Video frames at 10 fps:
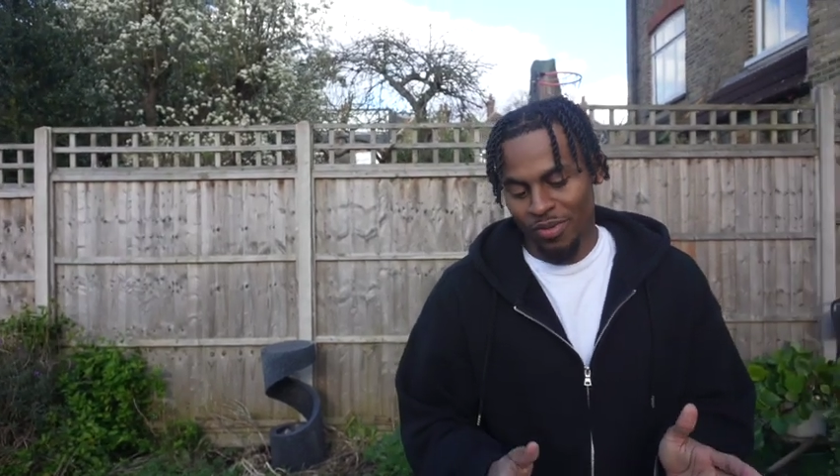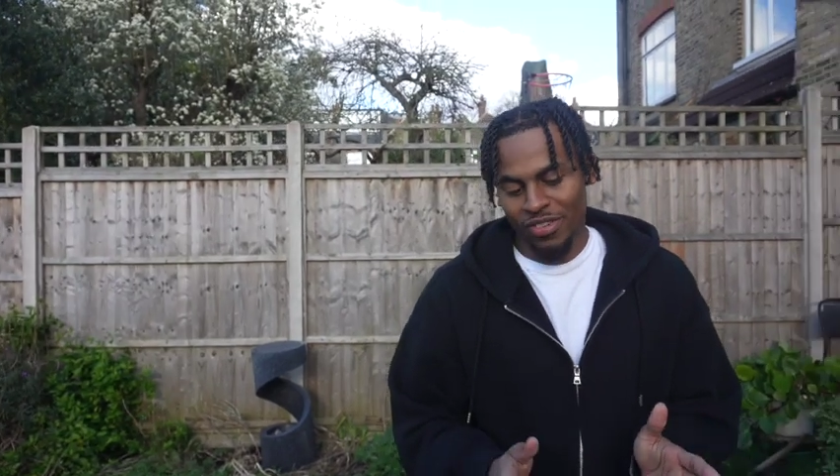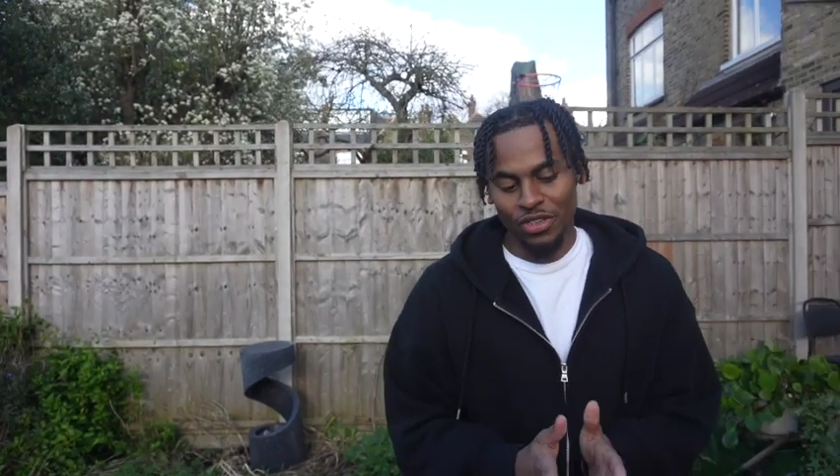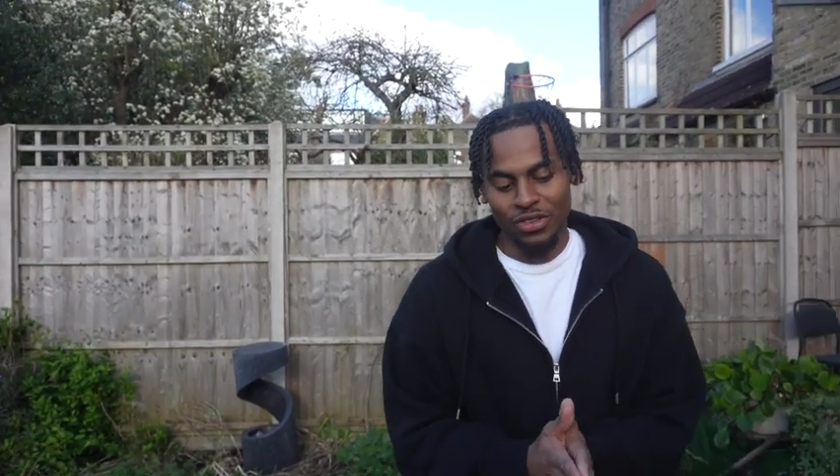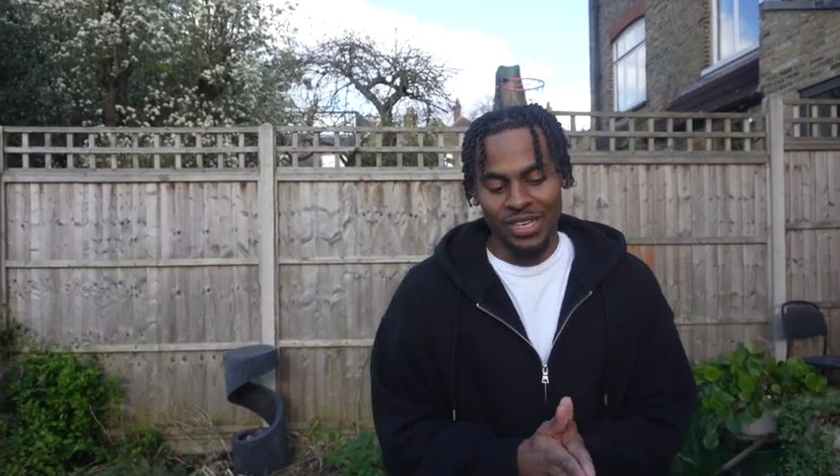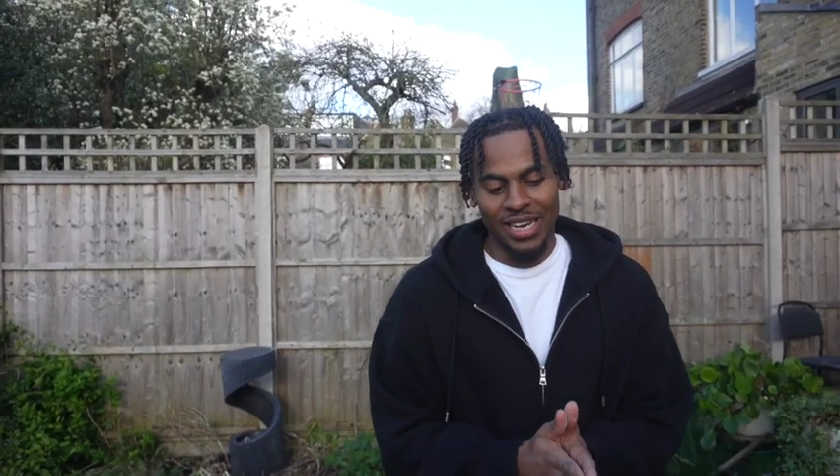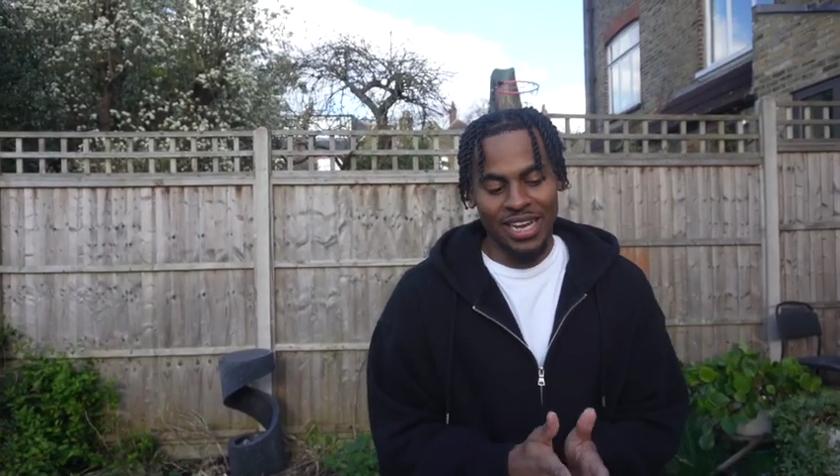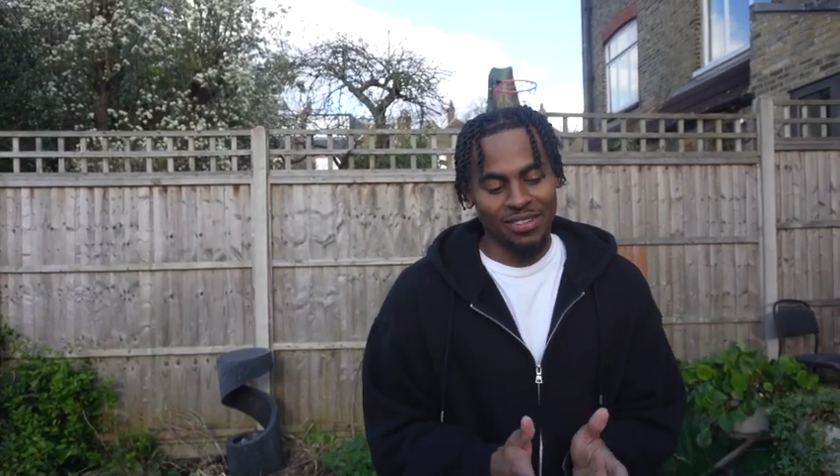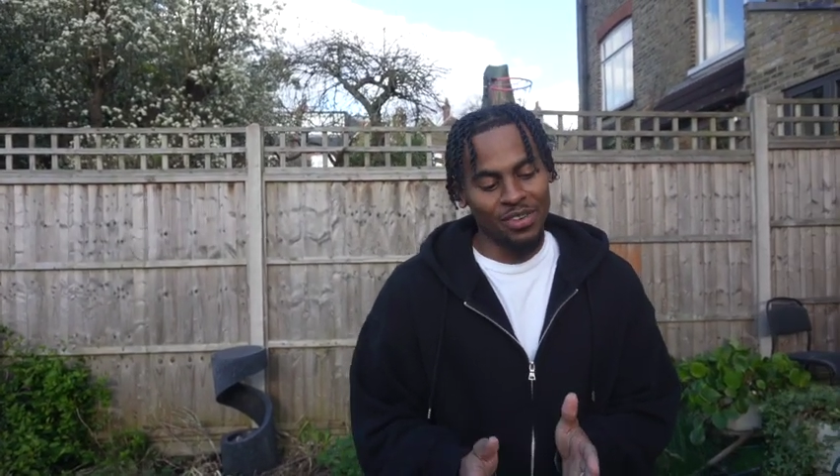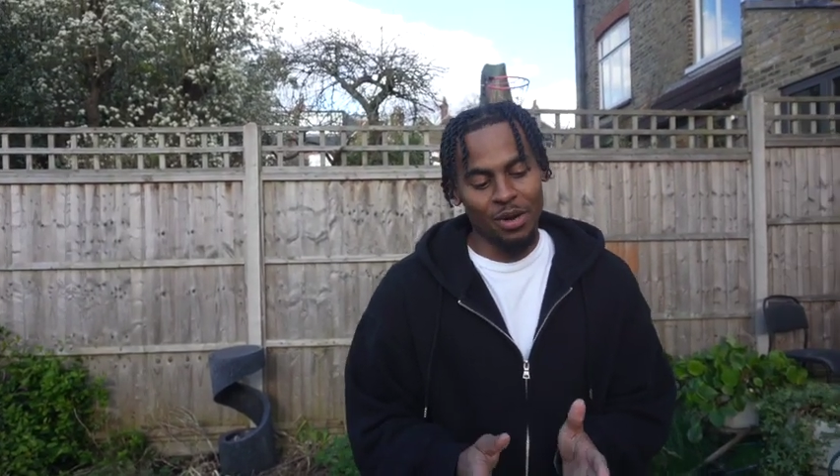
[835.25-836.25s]
up a restaurant in
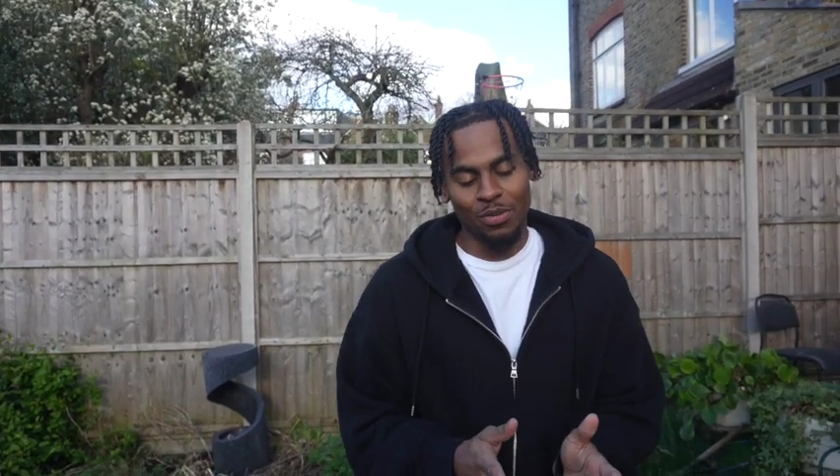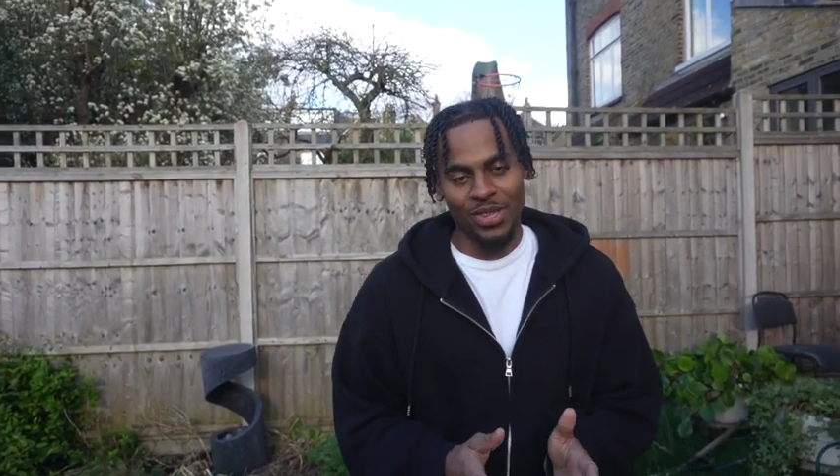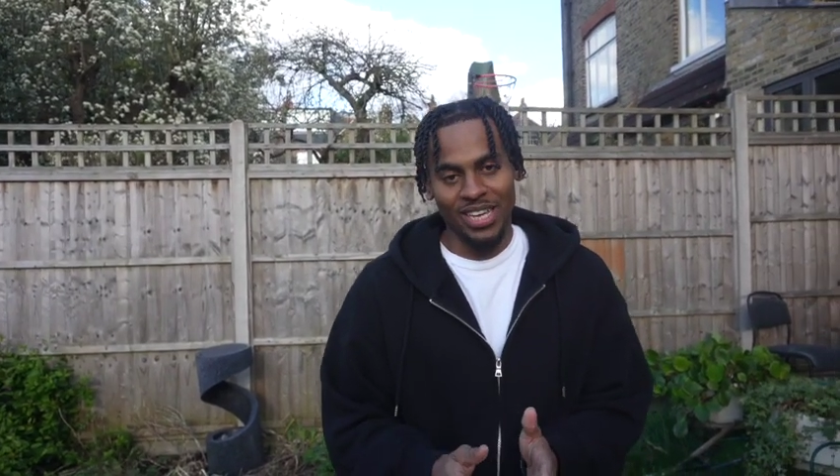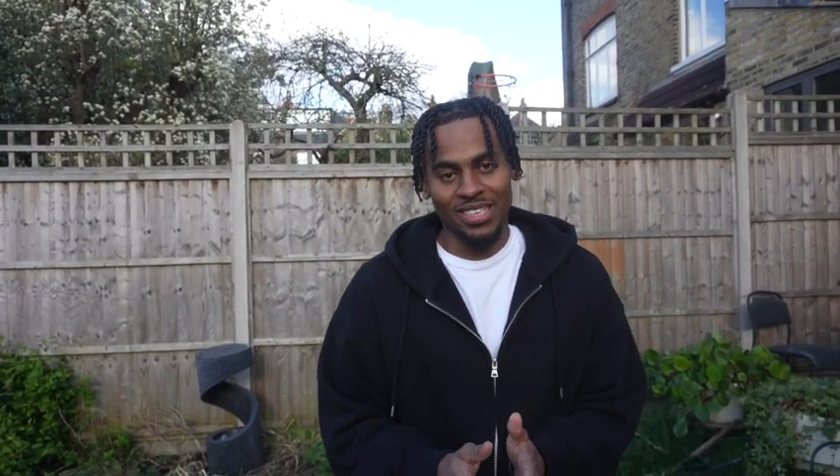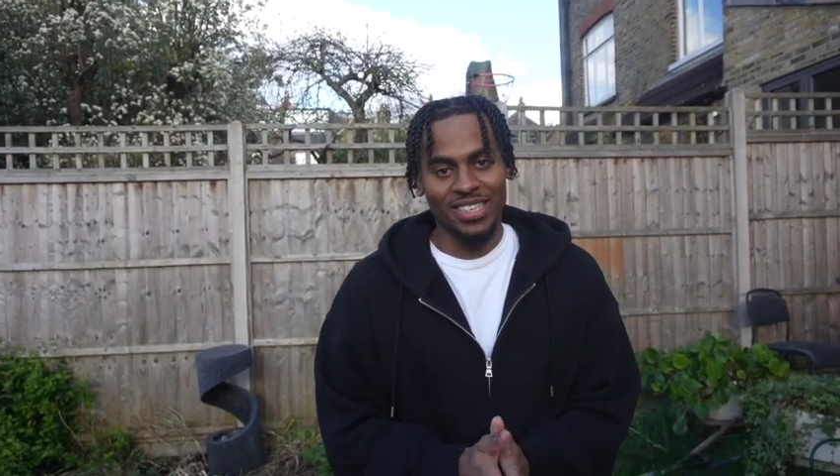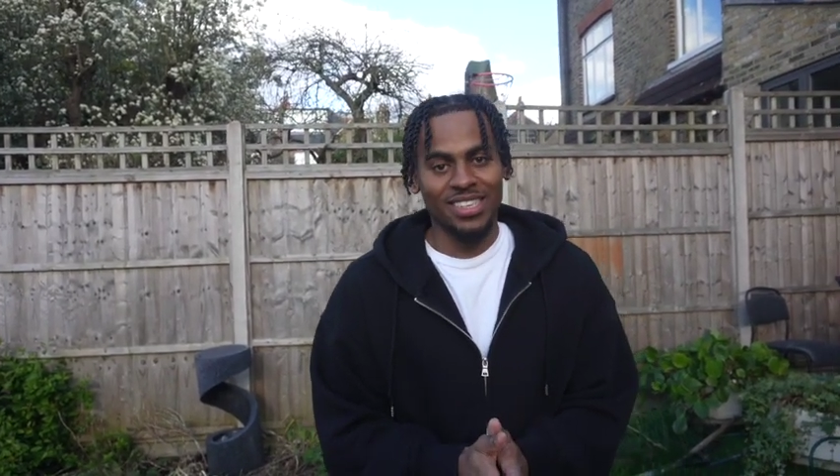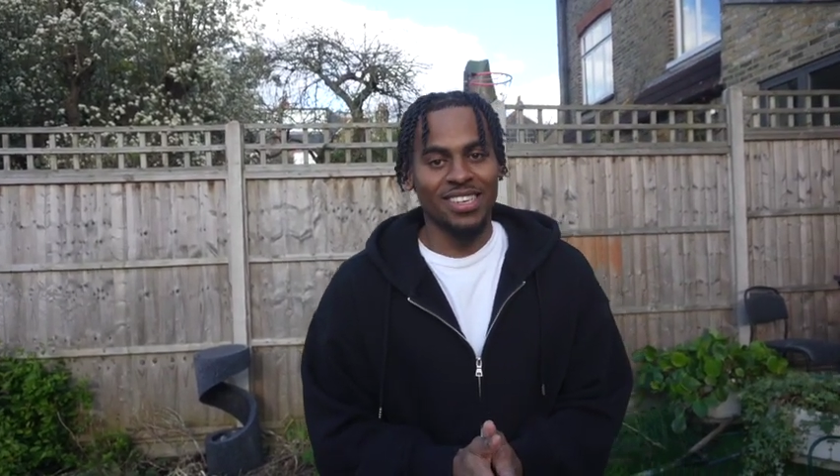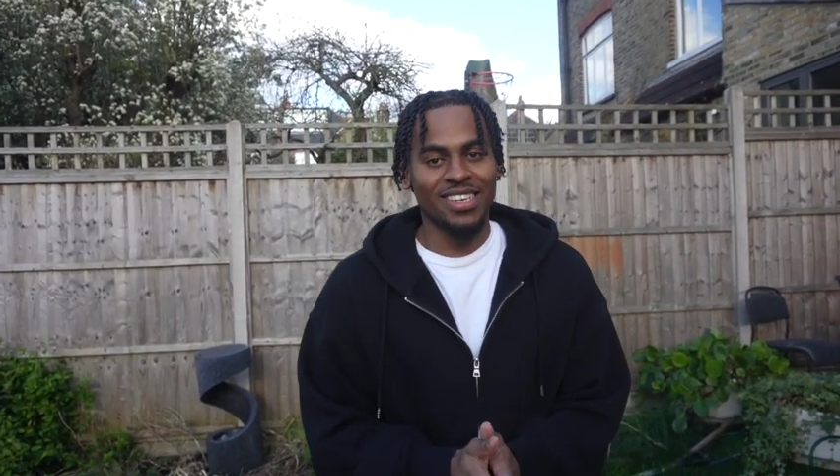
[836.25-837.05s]
like a couple of days.